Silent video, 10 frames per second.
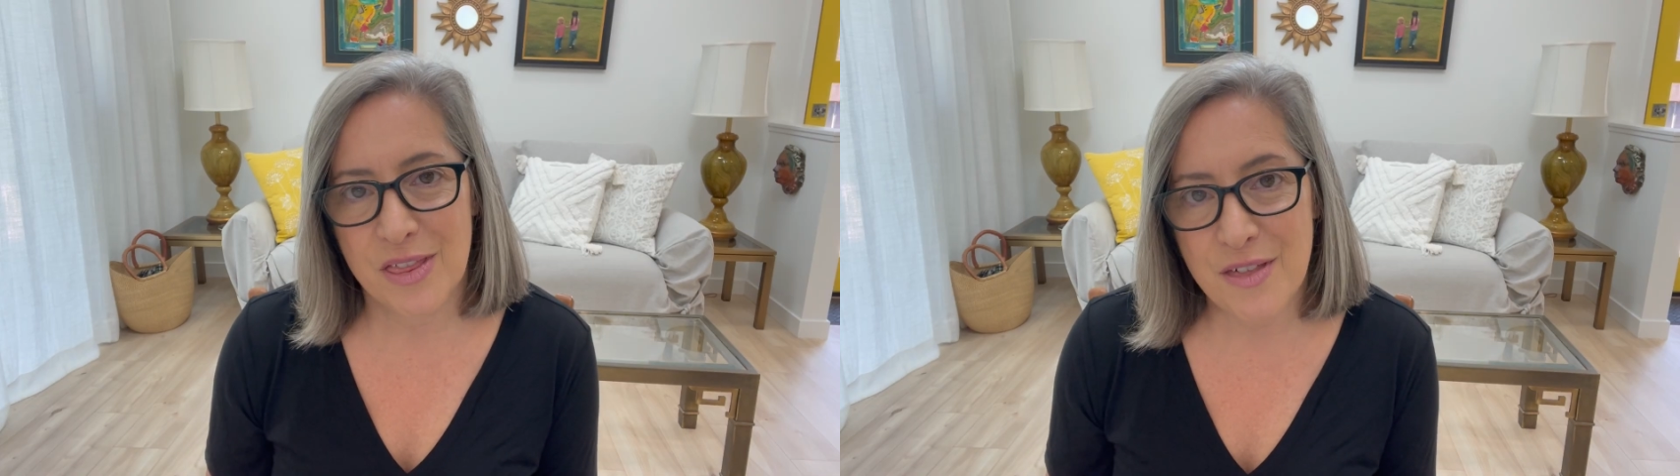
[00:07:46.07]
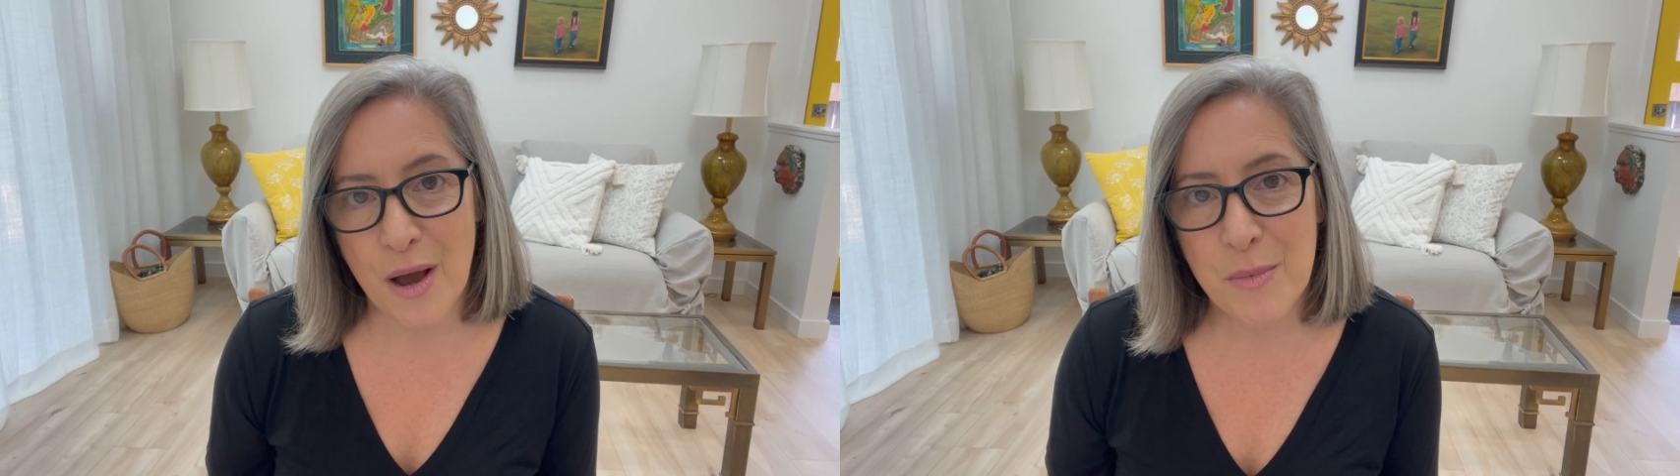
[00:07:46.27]

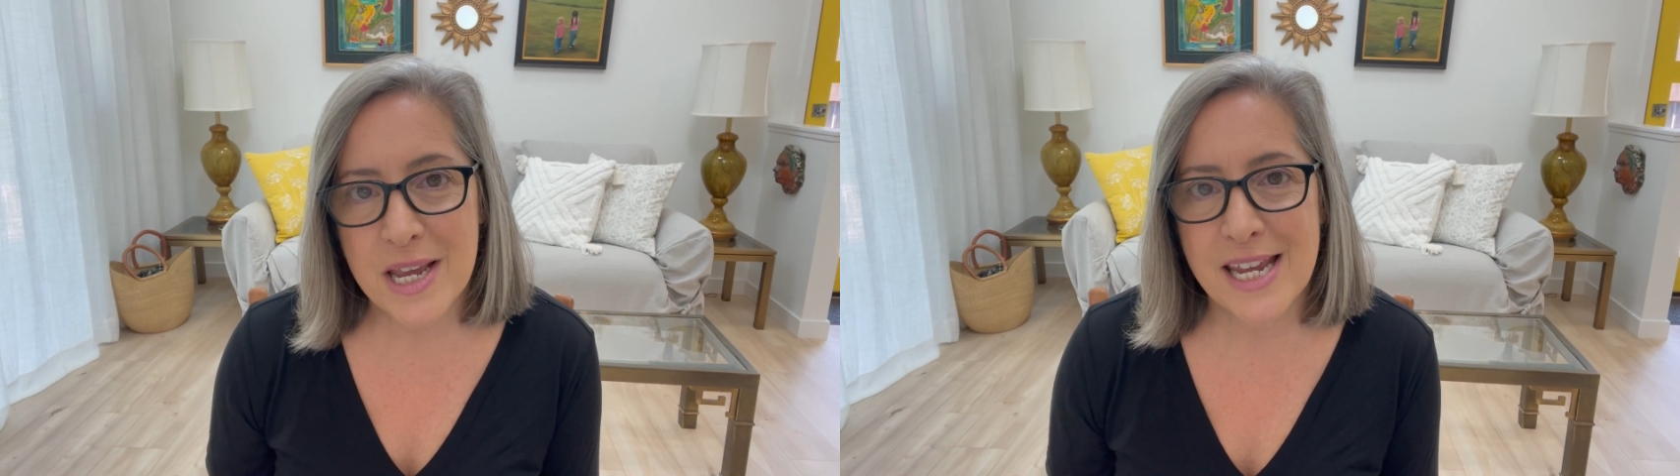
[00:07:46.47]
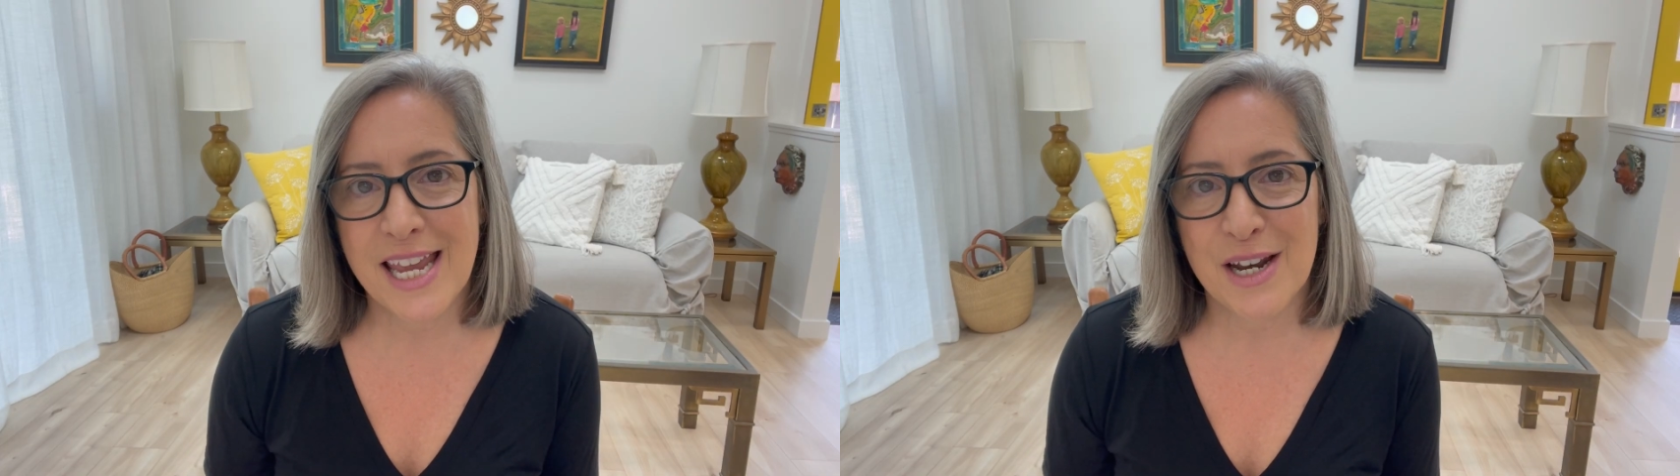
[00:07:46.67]
thought we
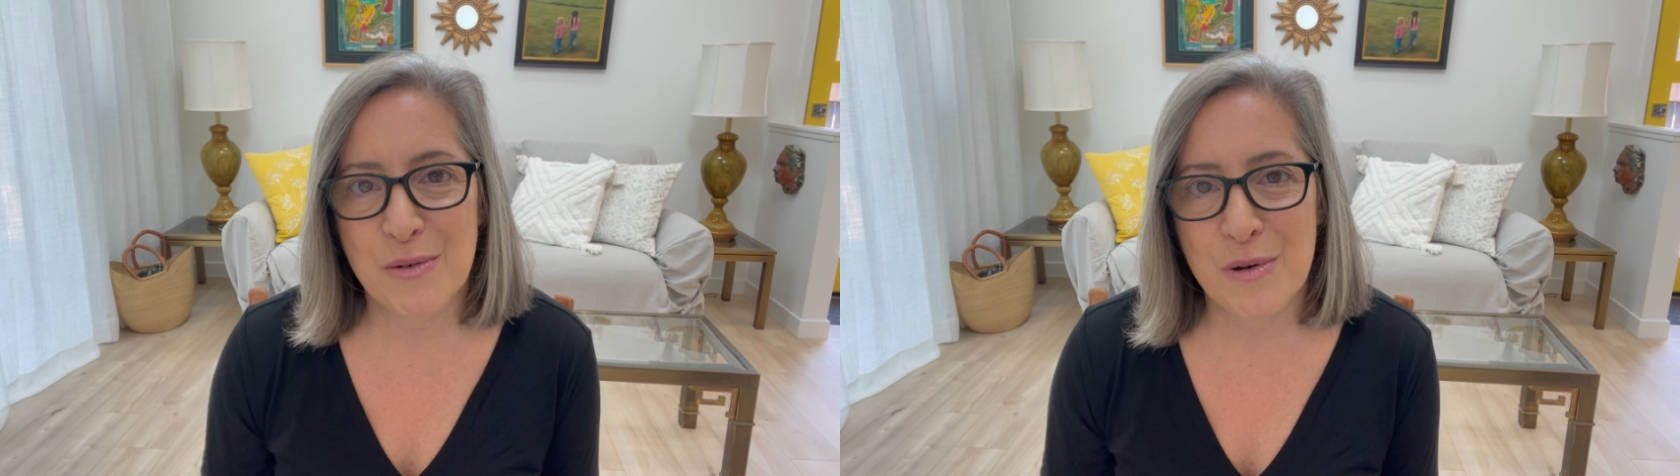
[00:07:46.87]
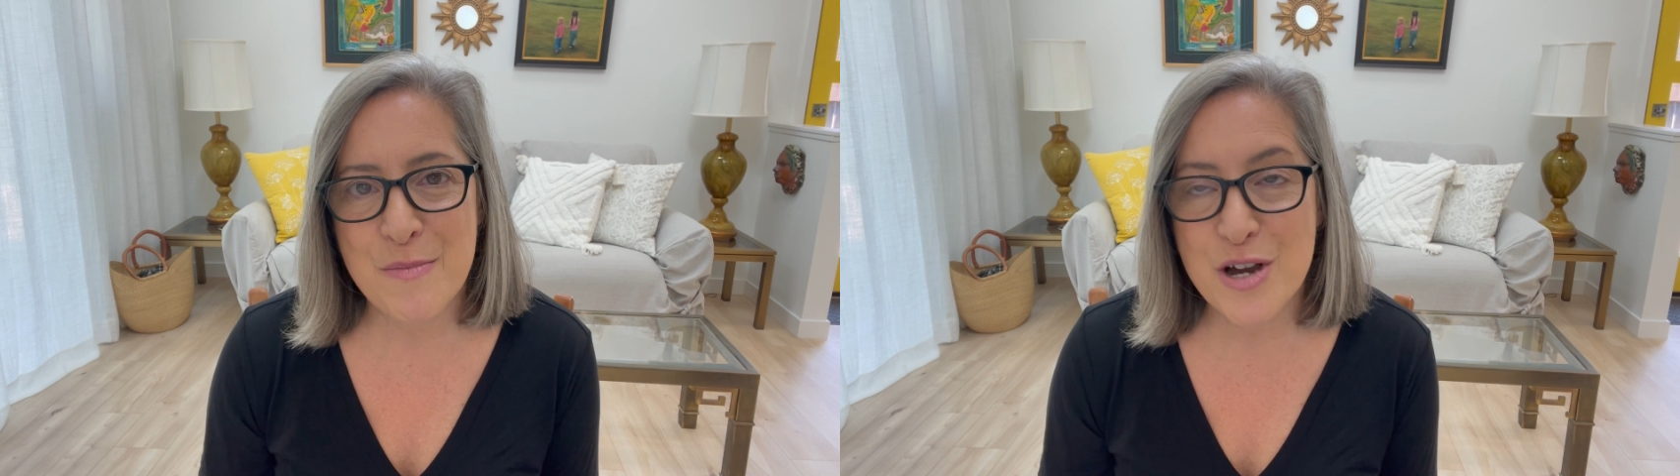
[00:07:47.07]
could get it
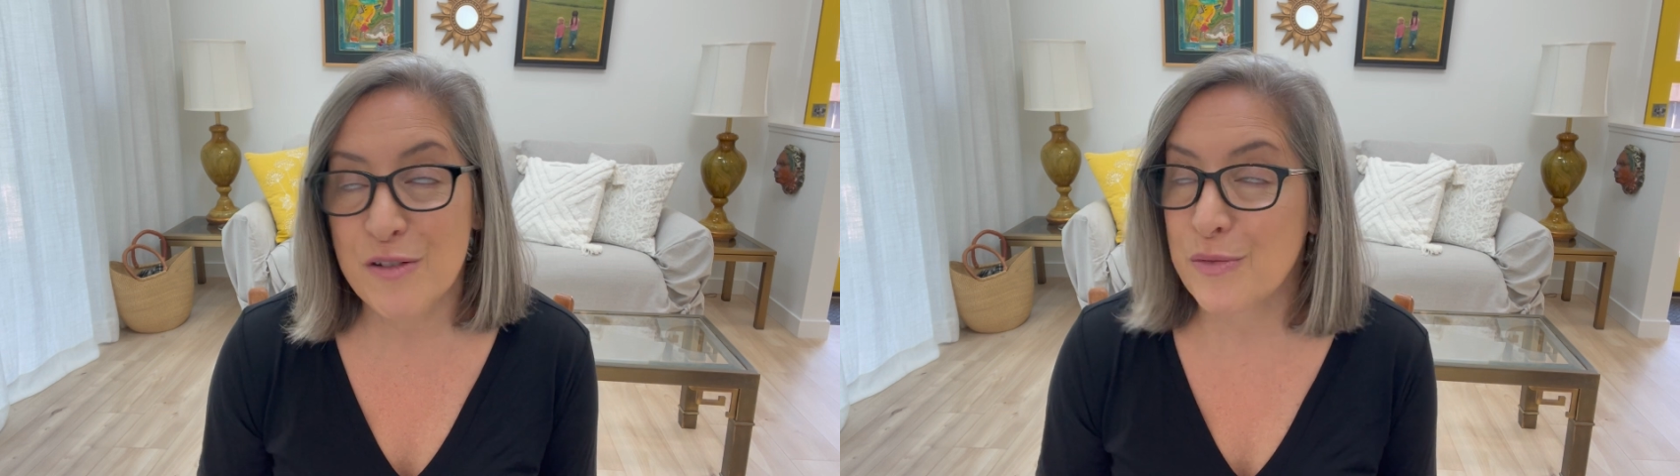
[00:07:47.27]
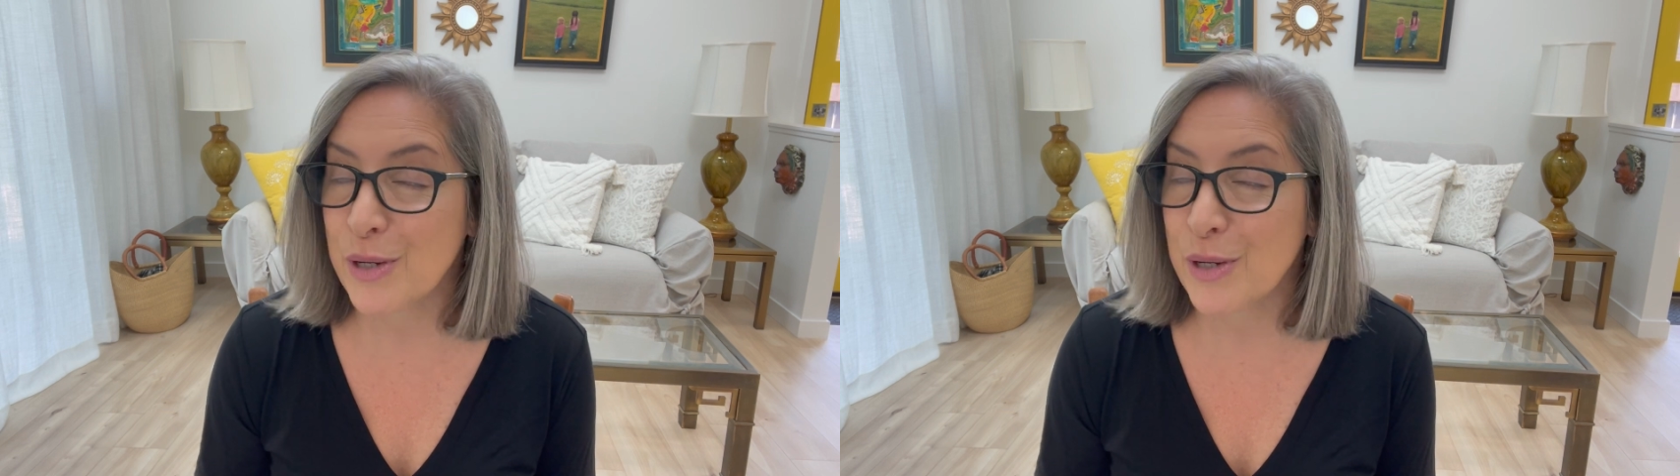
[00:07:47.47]
removed.